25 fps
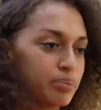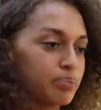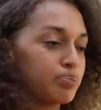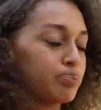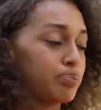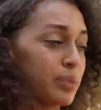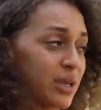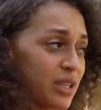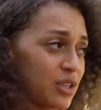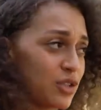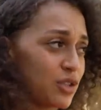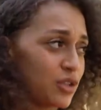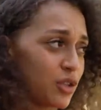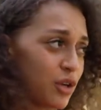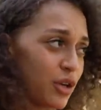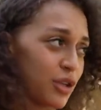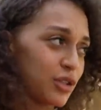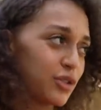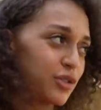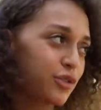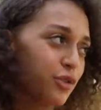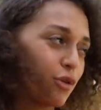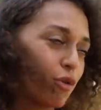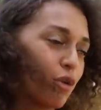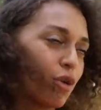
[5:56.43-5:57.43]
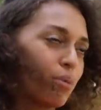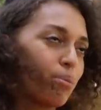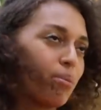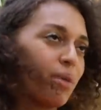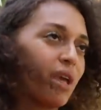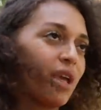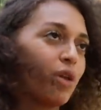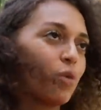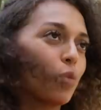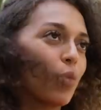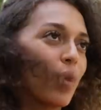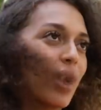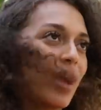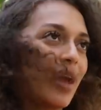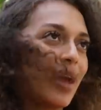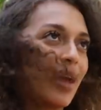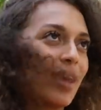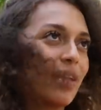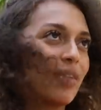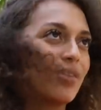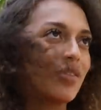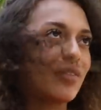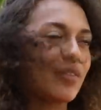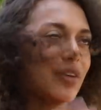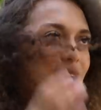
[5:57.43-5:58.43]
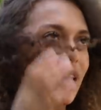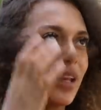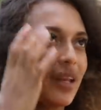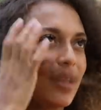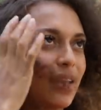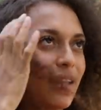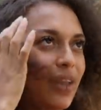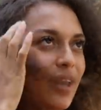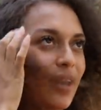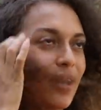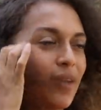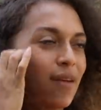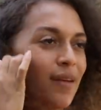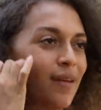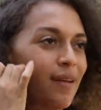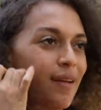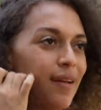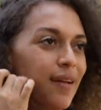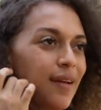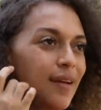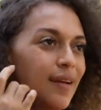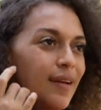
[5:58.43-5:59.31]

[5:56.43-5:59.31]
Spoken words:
my search for a midwife, and then